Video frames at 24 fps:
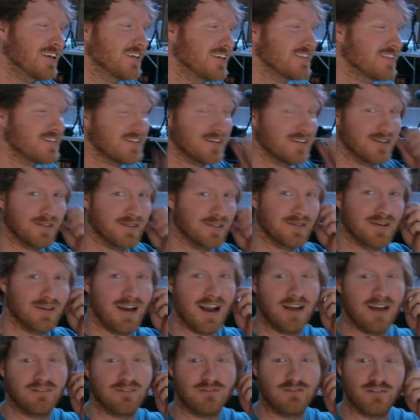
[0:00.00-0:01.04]
so
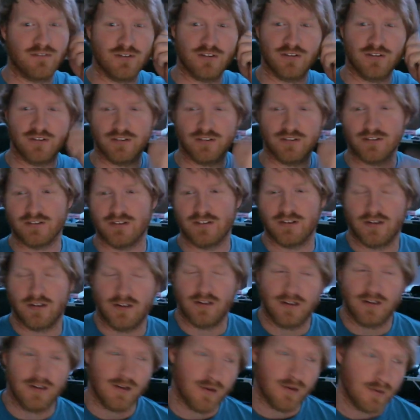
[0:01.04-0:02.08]
after
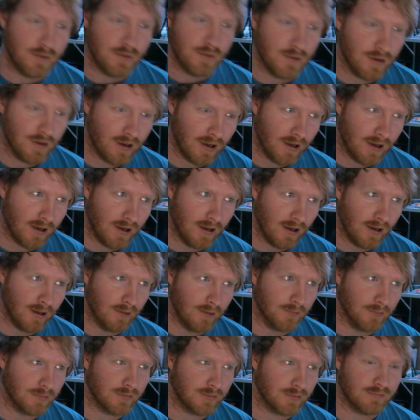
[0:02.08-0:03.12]

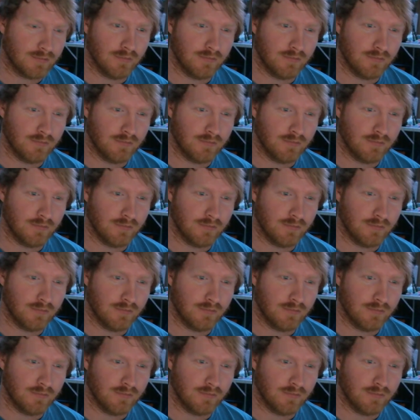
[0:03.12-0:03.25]
um,